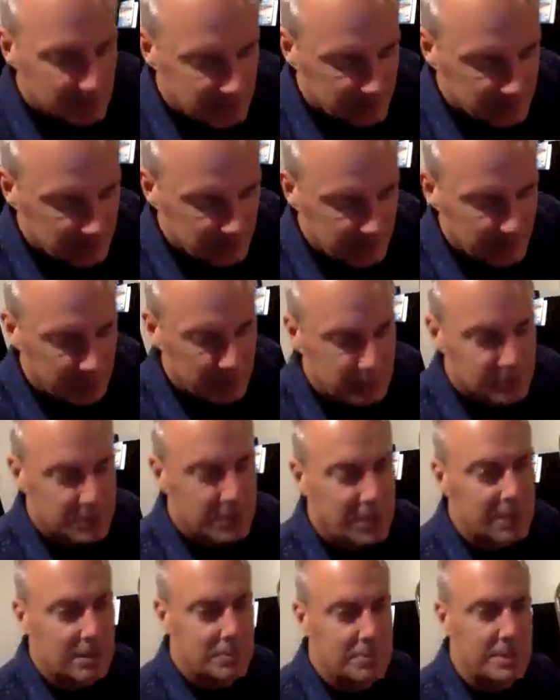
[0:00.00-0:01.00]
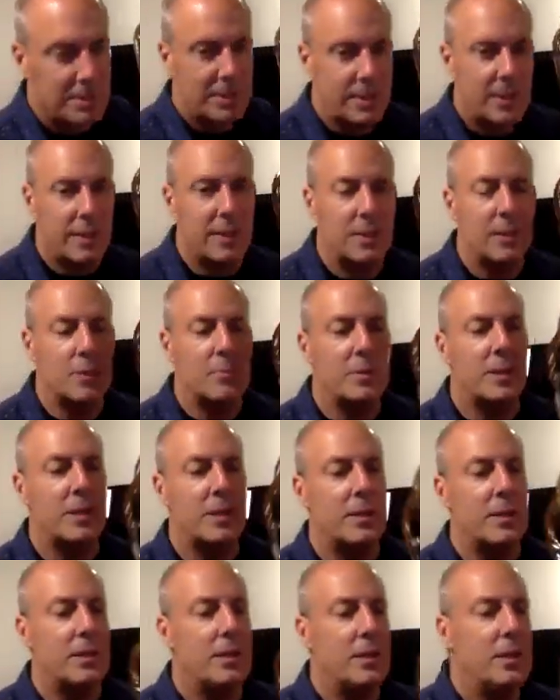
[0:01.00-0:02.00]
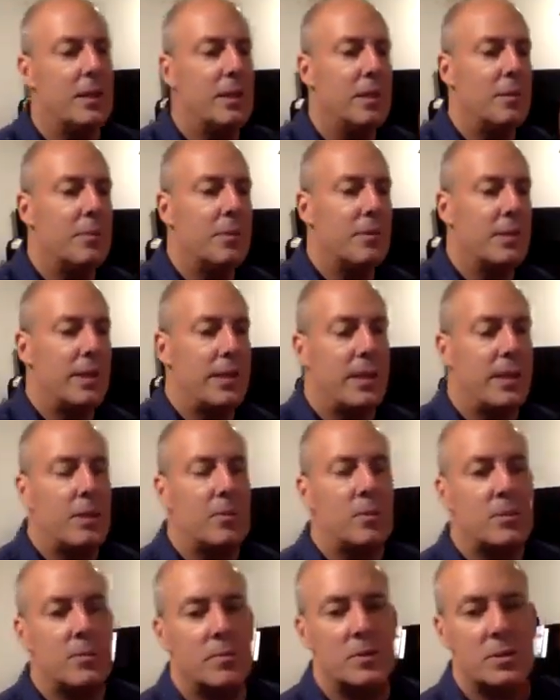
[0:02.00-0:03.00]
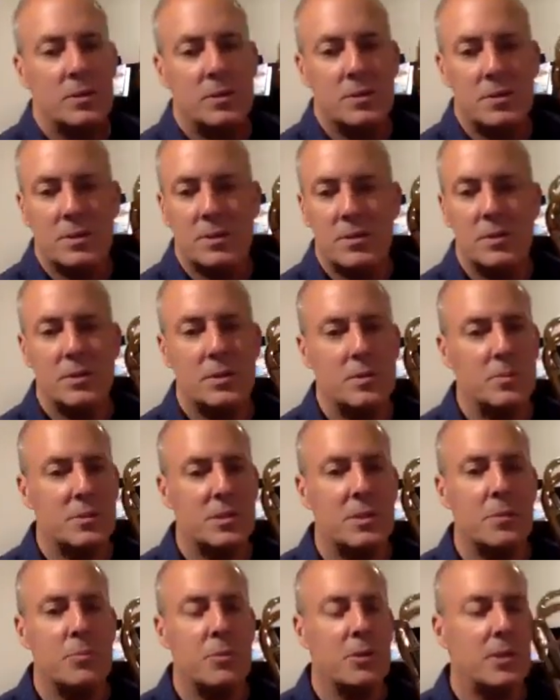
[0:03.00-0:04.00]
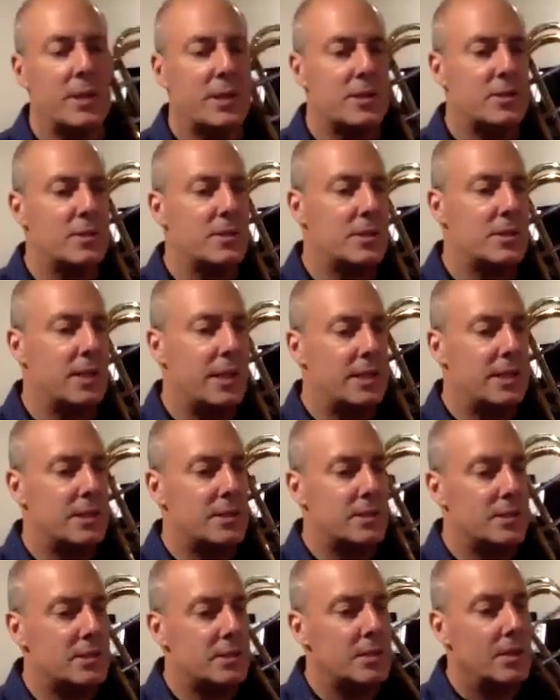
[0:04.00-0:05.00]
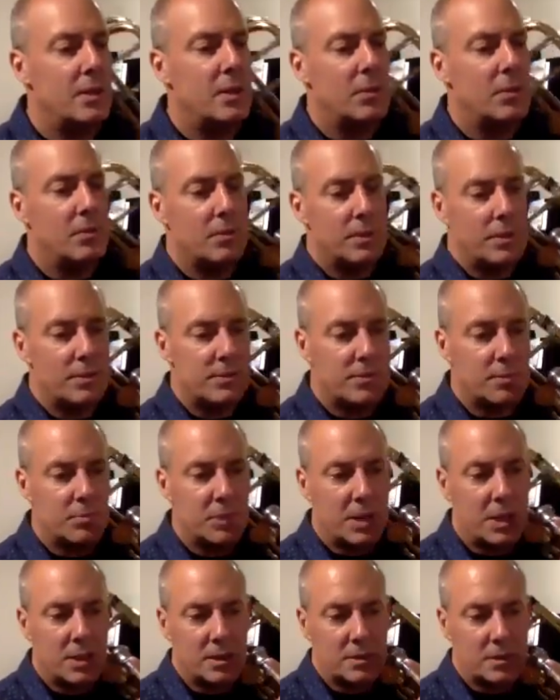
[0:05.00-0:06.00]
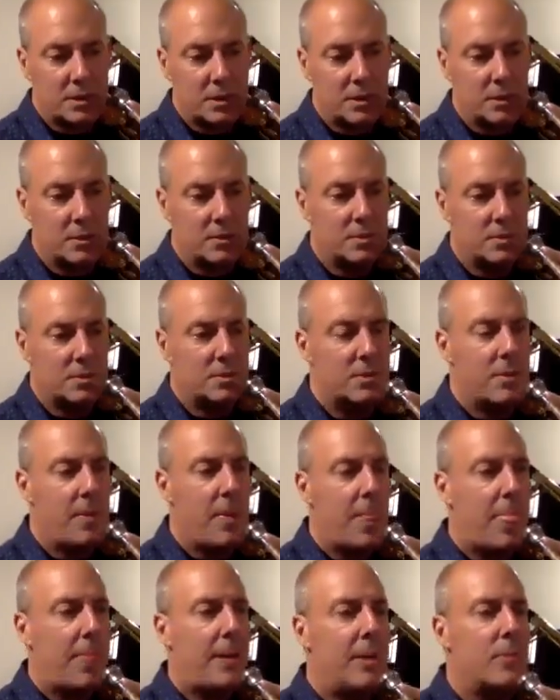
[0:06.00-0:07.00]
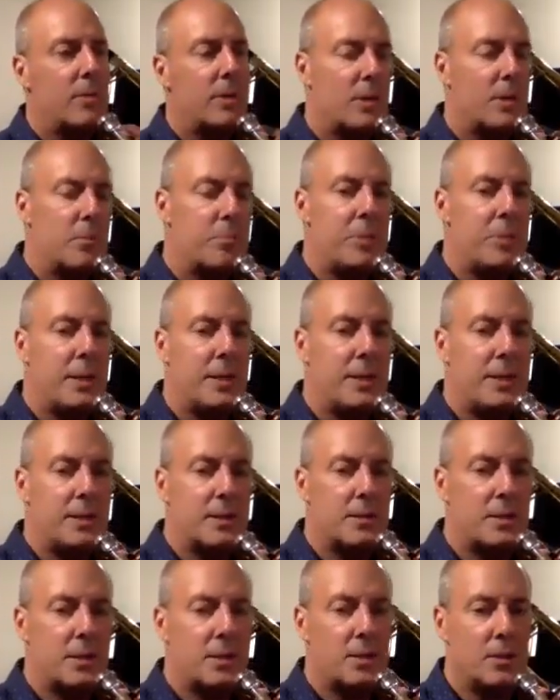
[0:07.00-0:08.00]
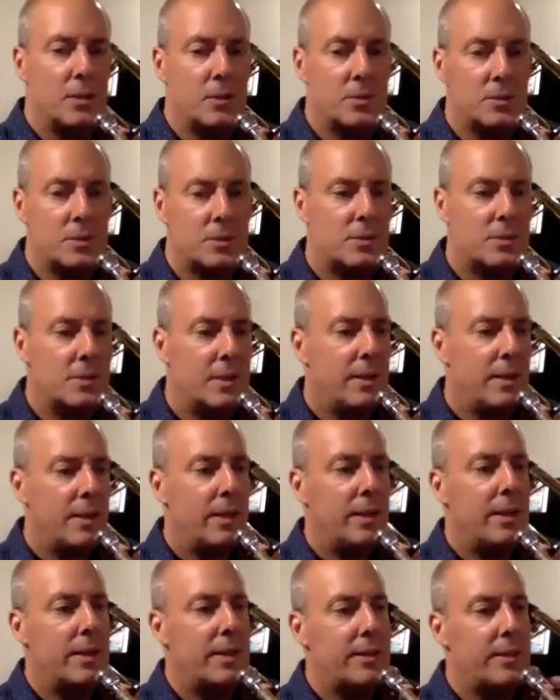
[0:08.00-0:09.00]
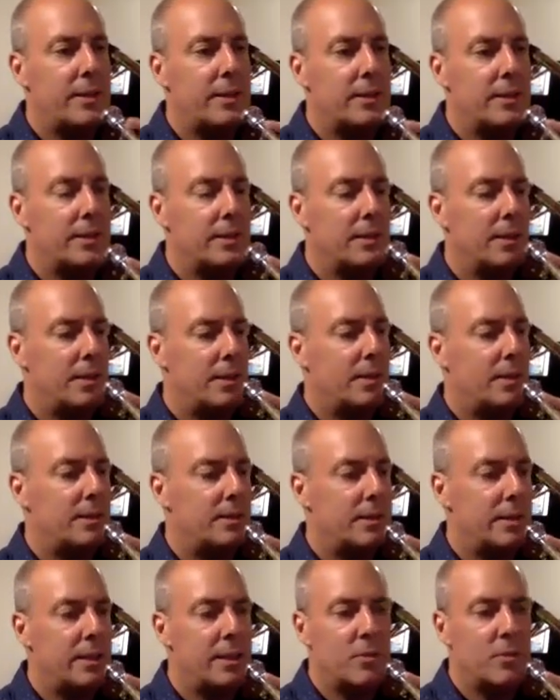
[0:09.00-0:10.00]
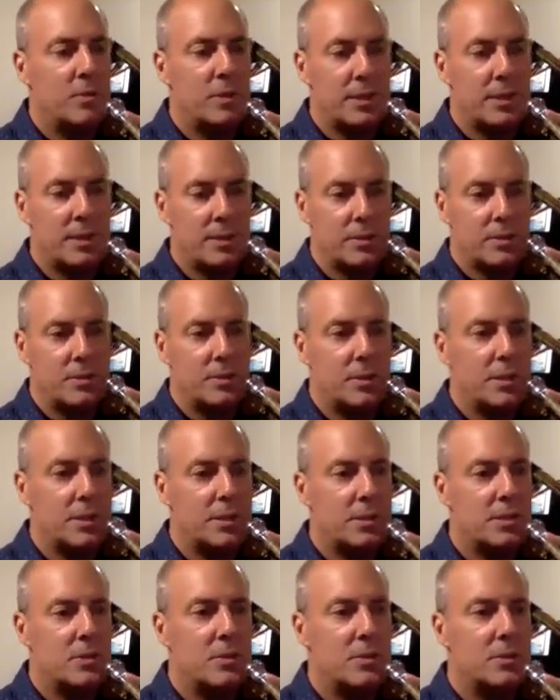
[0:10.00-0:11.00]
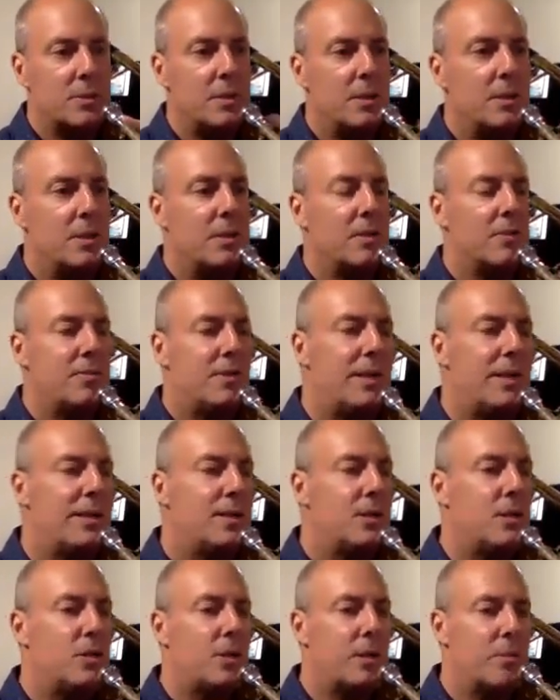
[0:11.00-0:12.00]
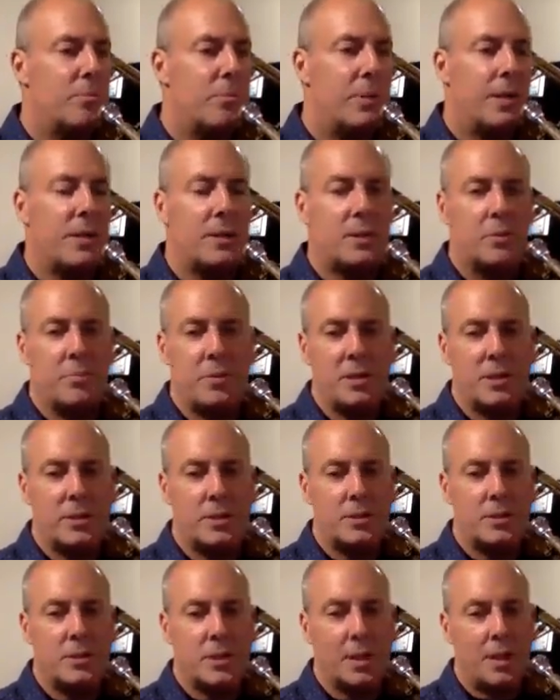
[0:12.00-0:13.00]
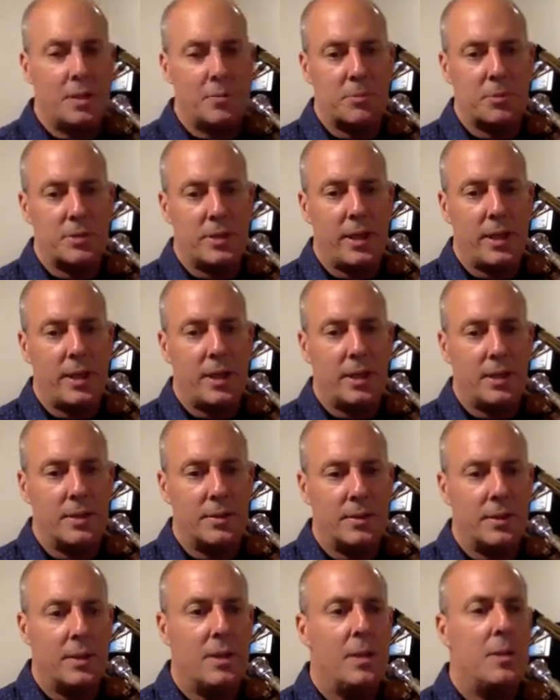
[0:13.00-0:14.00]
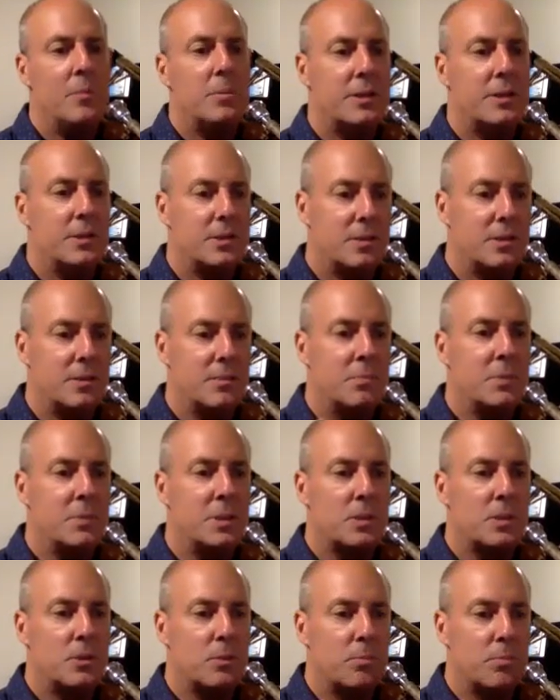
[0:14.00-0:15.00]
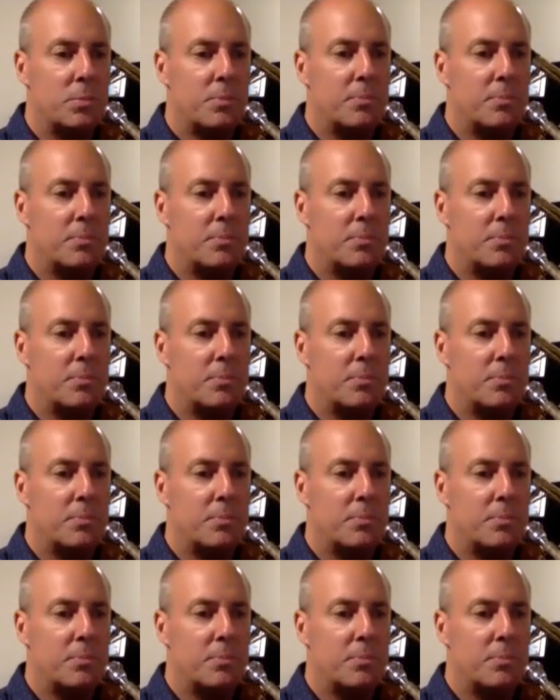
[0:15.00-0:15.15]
Okay, we'll talk about that in a minute. But right now, we'll just do some simple exercises with some long tones, and we're going to bend the tones. And I think anyone can do this. You'll find that you can bend a pitch up or down, but there's a middle